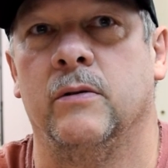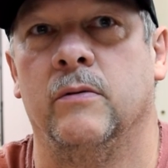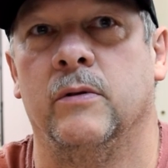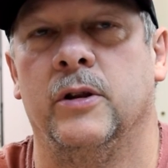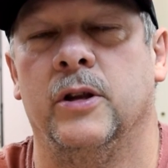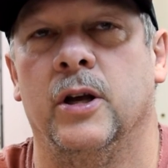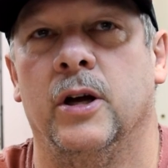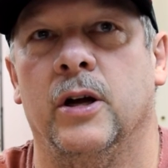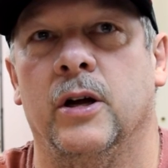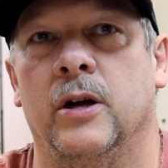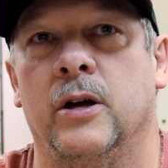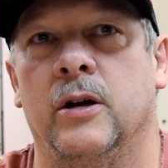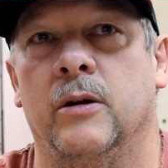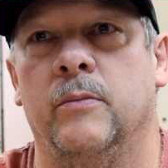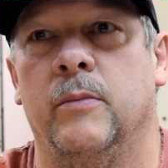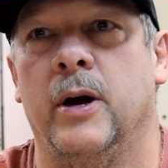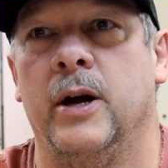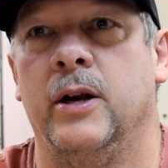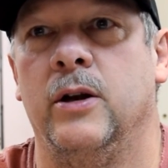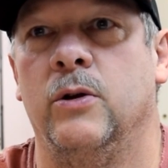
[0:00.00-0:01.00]
with
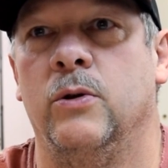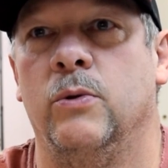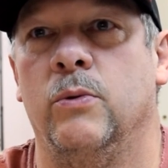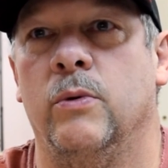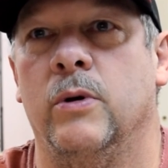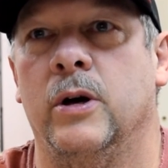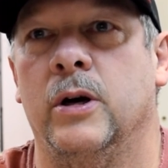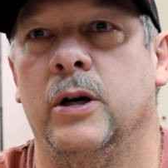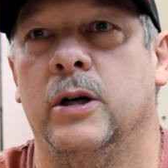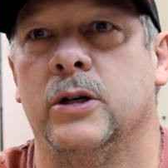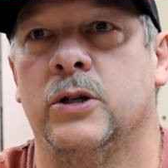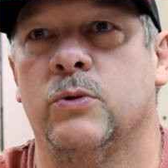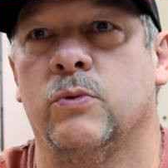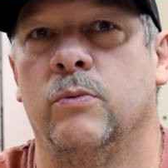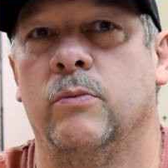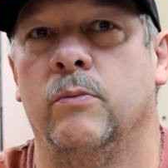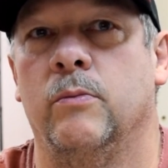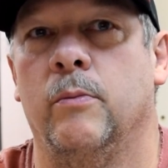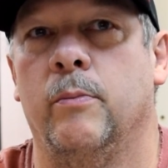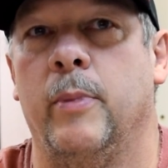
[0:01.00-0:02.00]
my new
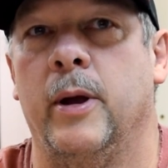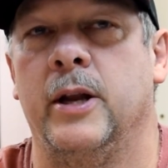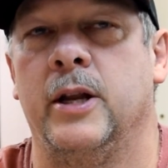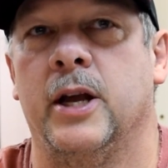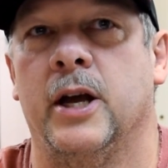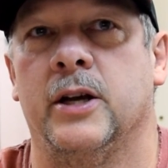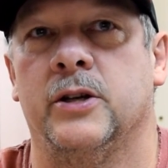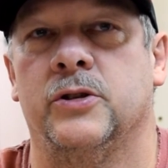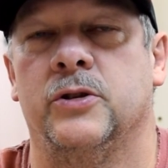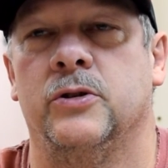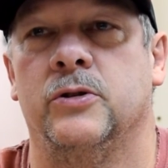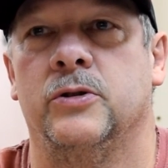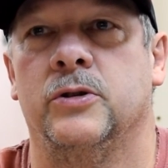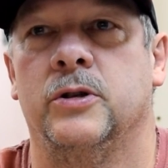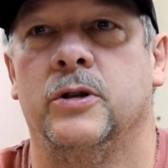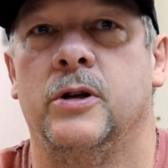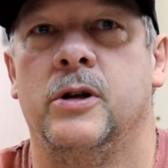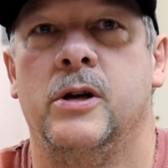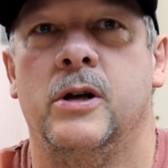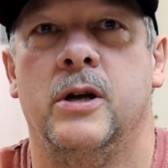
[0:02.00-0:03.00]
bait casters,
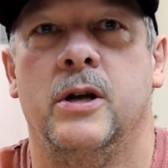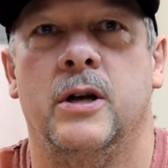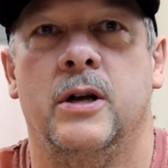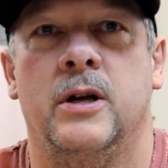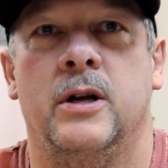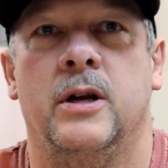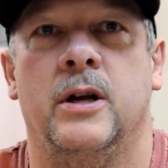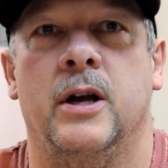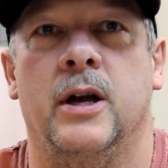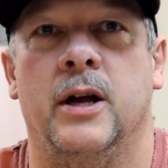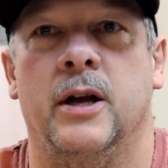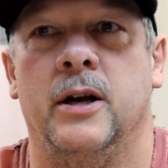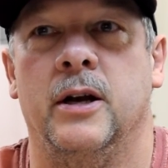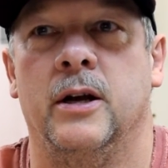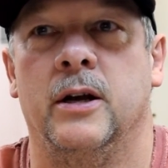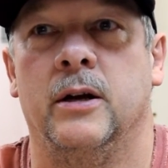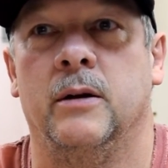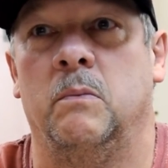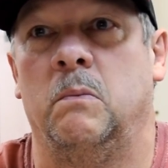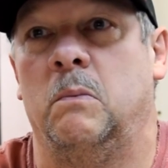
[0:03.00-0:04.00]
and
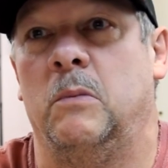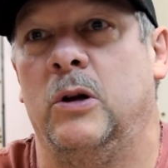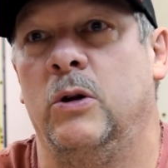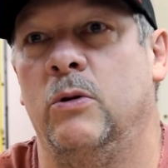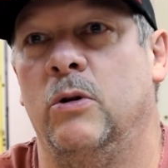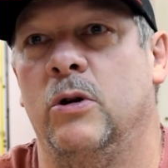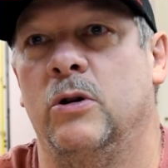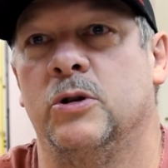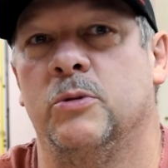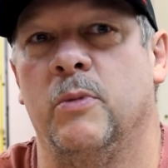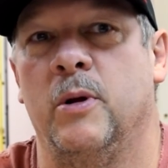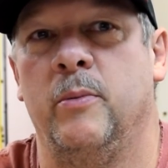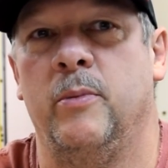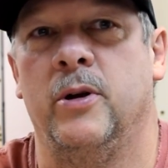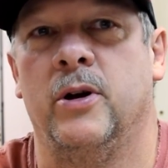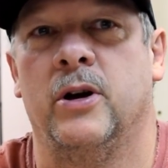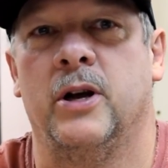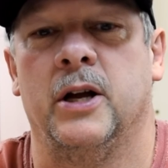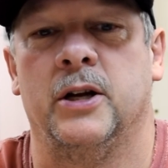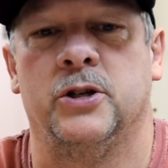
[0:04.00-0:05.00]
who knows, maybe
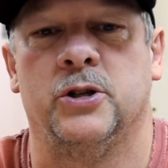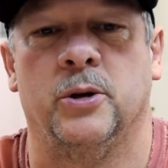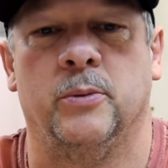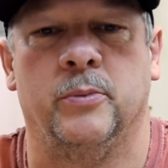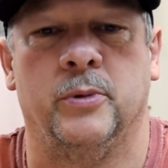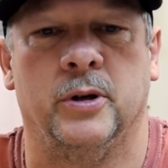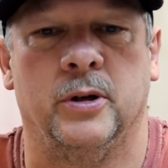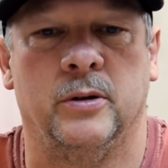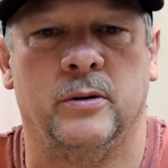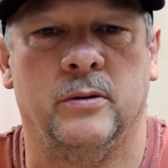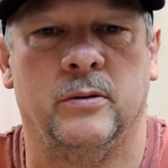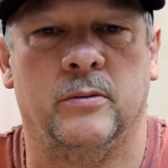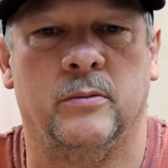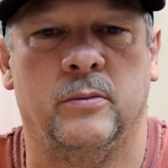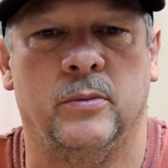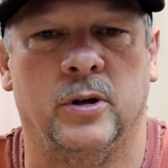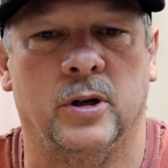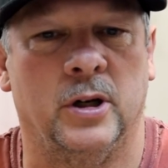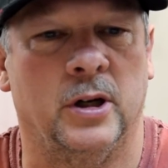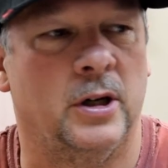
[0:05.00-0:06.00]
I'll catch something.
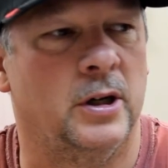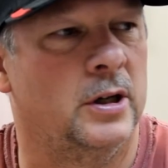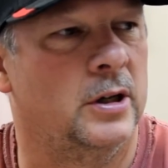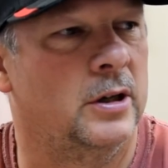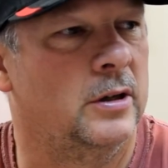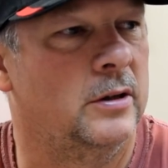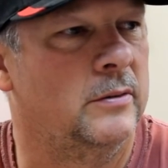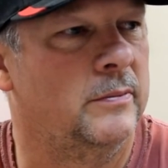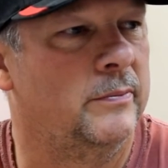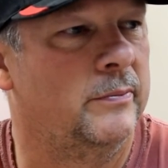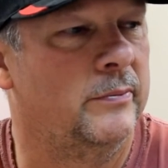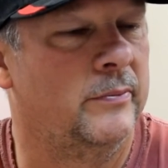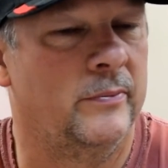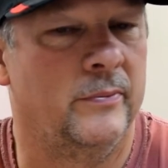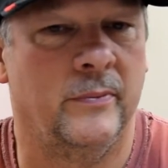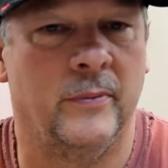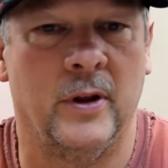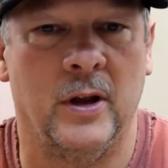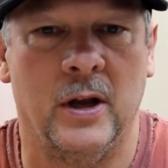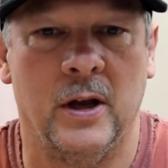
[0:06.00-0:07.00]
But
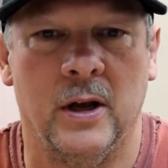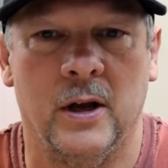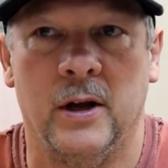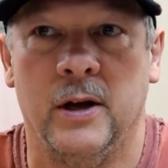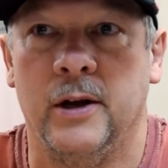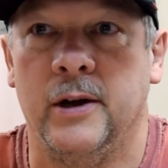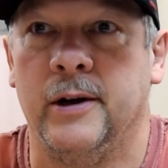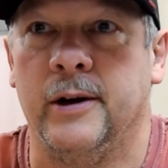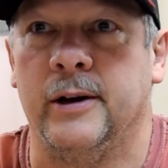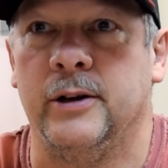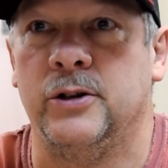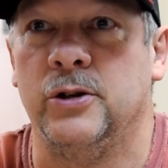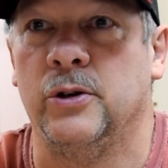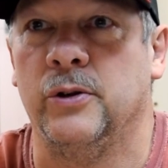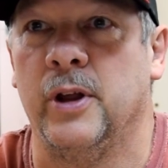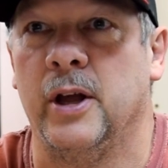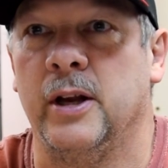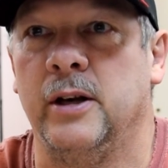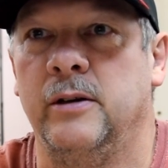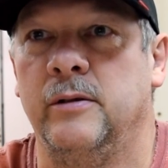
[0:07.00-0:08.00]
until
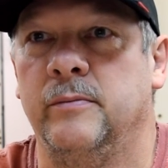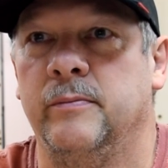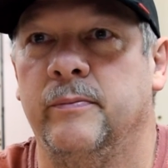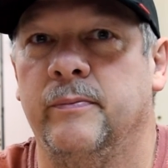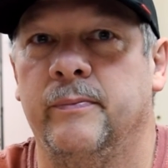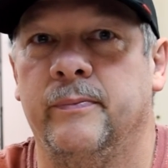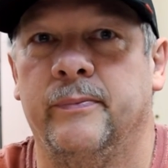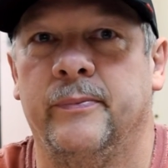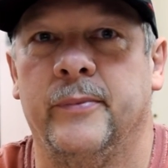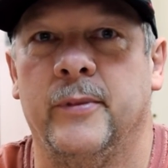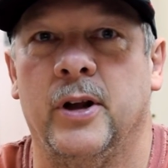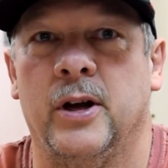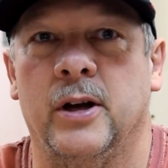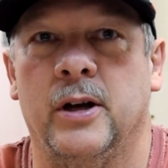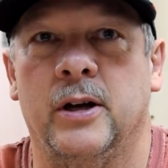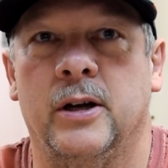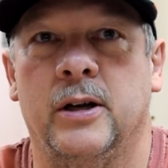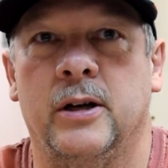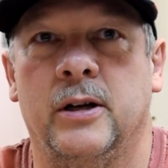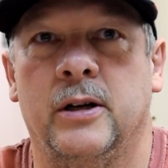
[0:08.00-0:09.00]
then,
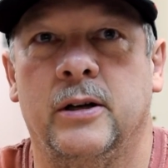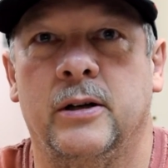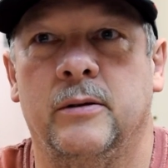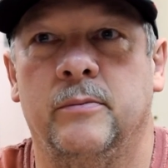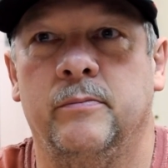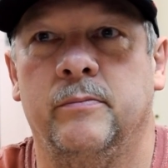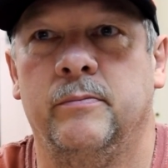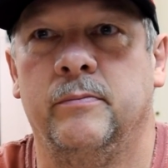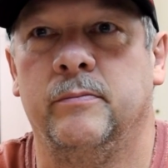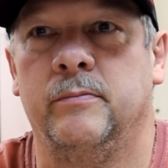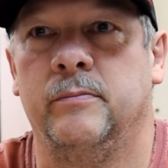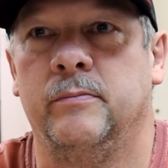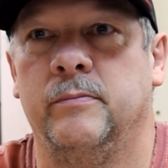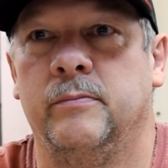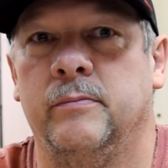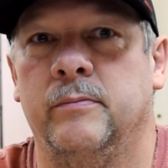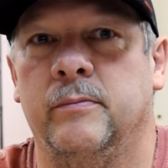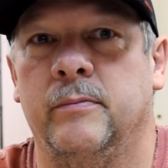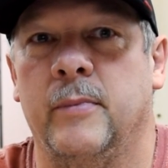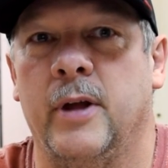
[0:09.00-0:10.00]

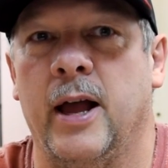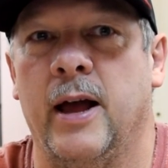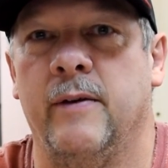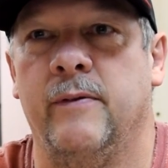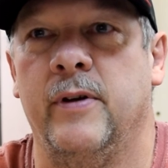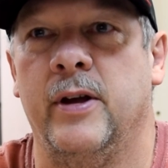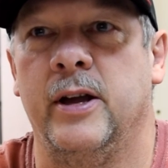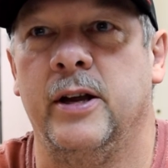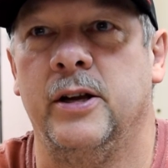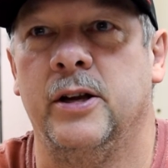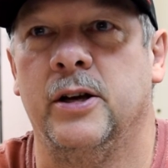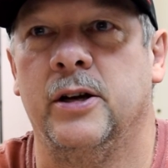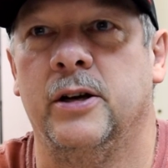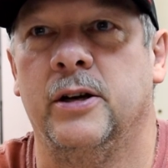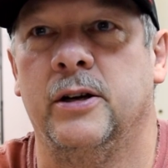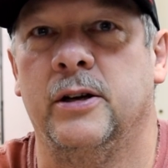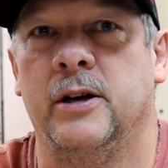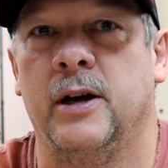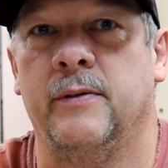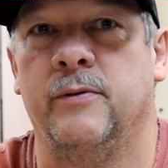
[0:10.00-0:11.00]
have
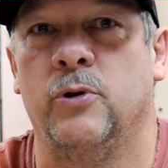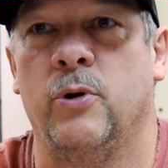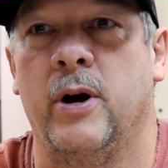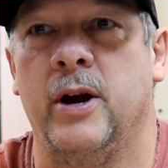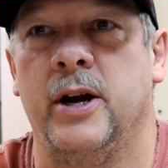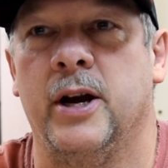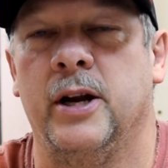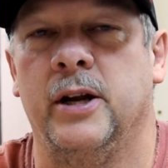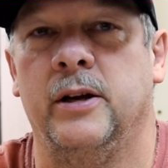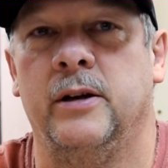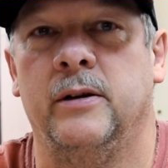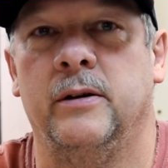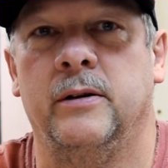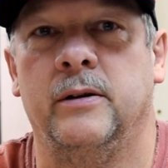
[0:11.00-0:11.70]
a great night,